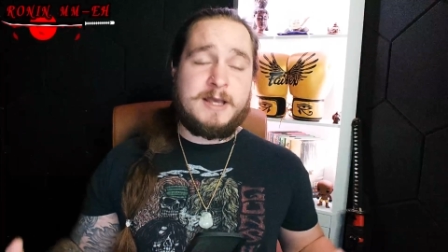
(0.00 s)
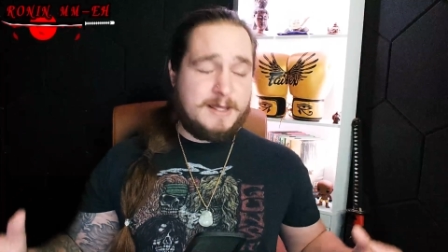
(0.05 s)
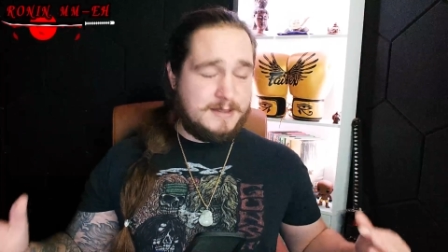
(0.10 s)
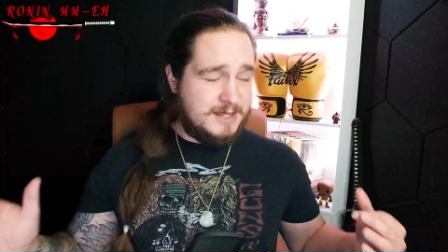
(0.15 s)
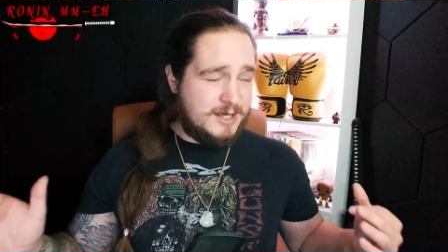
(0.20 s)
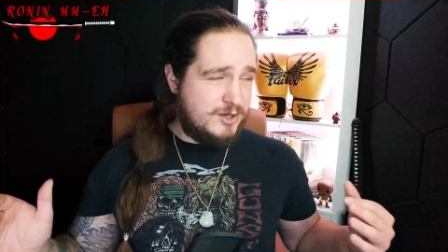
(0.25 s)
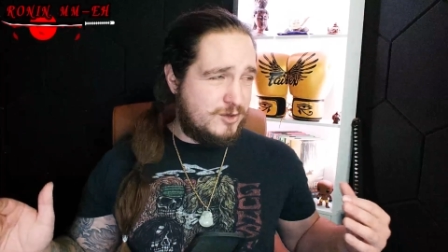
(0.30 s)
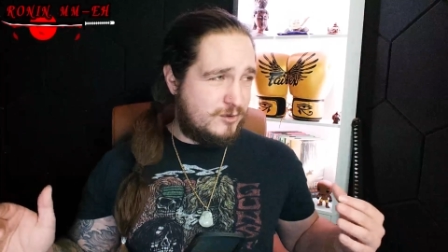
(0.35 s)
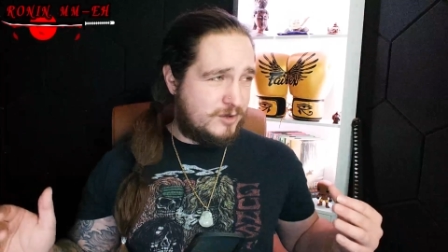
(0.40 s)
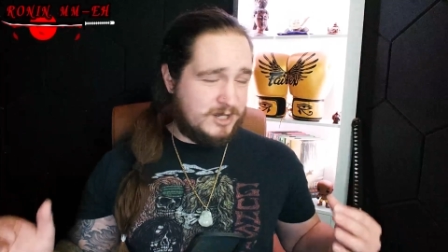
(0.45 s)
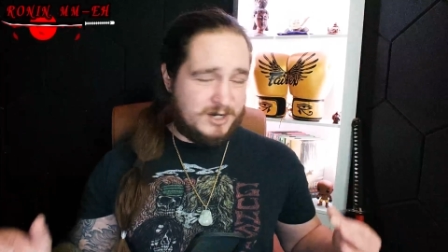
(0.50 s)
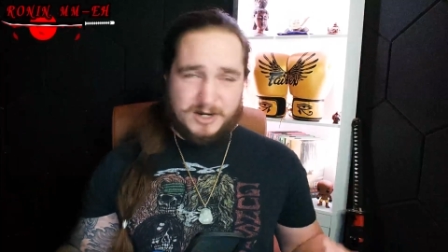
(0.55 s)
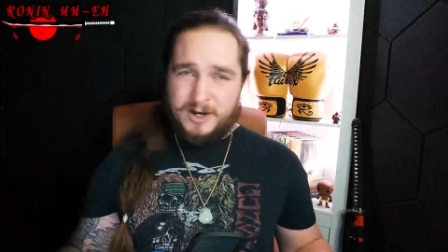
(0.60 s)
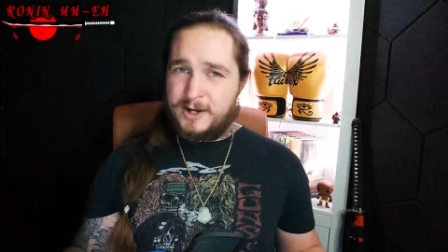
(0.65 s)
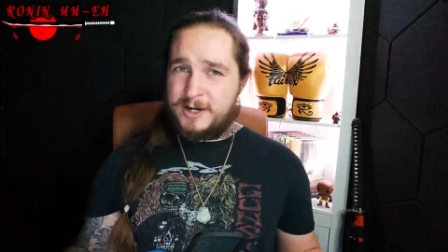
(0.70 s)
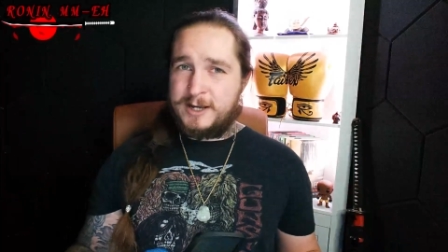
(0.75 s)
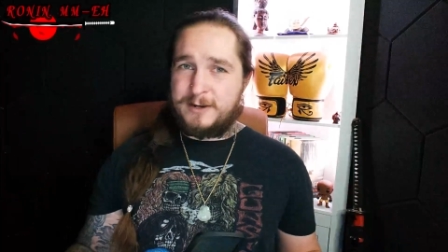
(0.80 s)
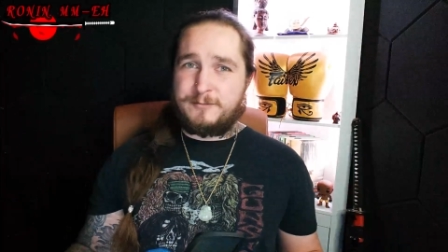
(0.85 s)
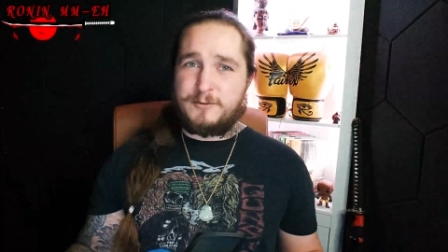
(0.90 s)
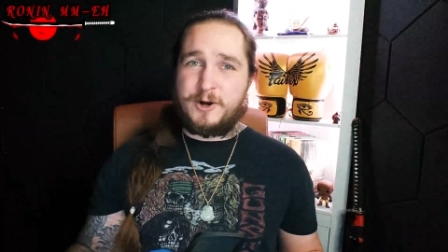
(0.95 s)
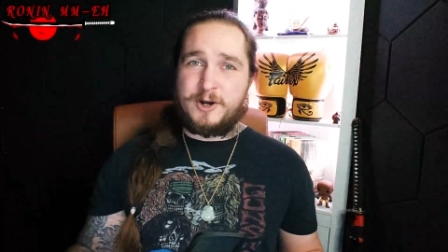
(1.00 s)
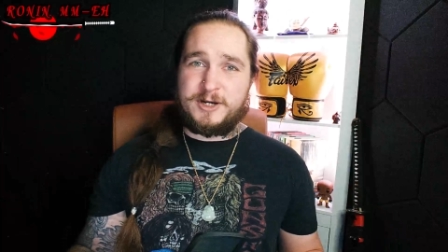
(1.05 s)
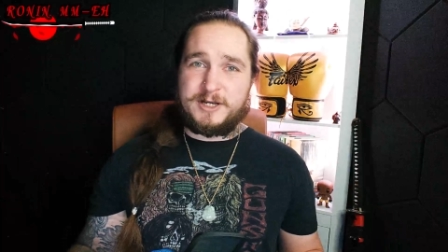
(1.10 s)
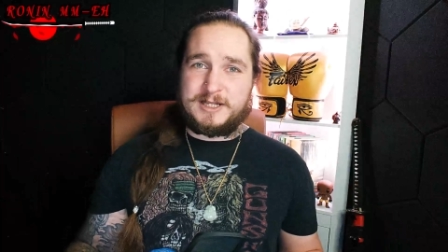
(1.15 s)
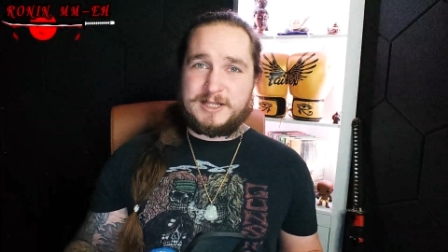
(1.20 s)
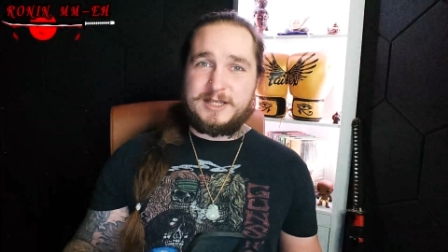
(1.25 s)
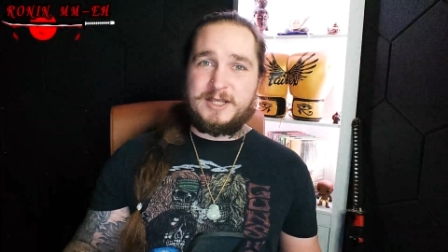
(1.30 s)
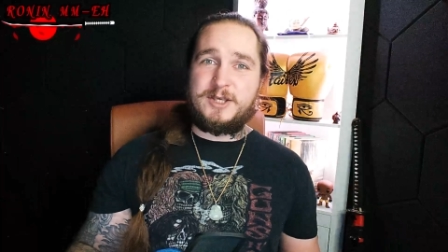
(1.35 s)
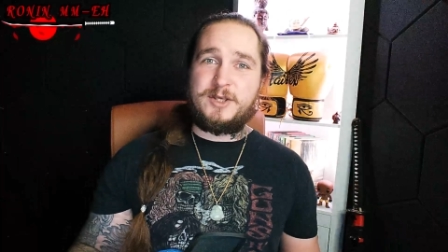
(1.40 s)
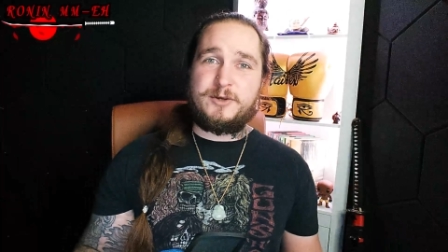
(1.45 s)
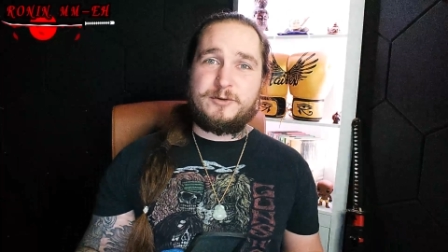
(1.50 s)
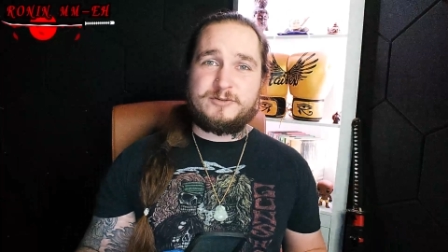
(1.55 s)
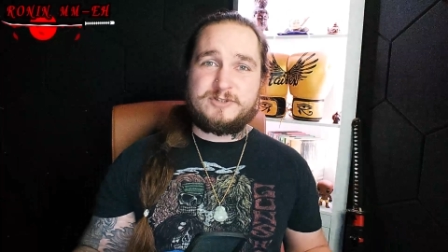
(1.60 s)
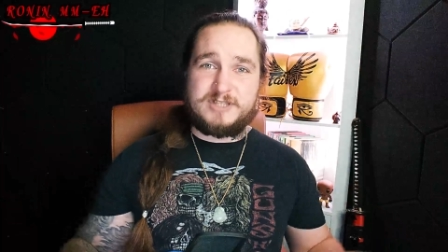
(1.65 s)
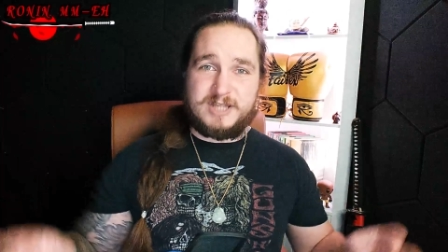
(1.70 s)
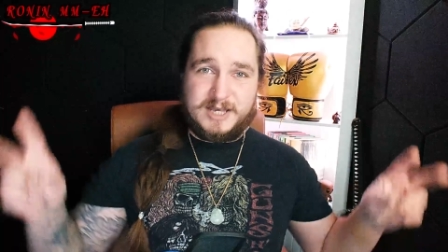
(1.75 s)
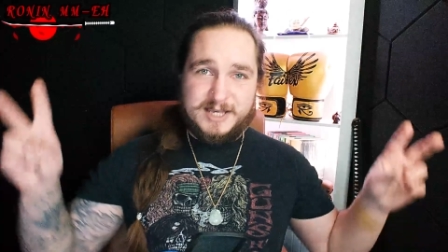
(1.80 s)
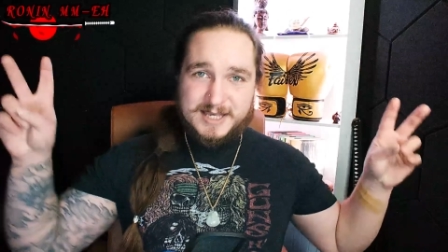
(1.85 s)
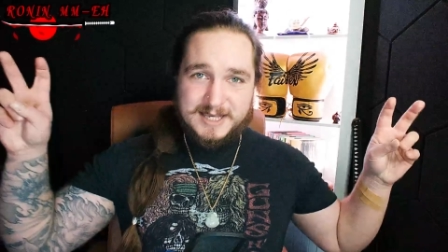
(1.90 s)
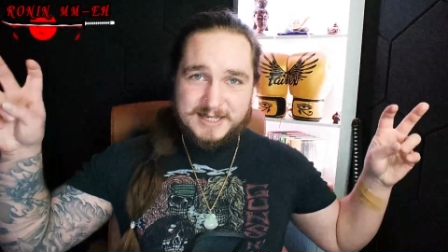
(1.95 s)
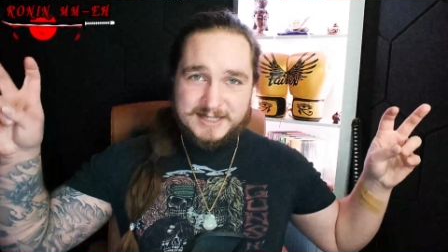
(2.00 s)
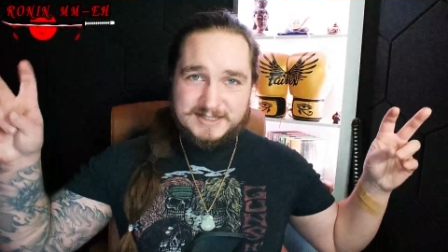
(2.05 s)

that you can unironically use the he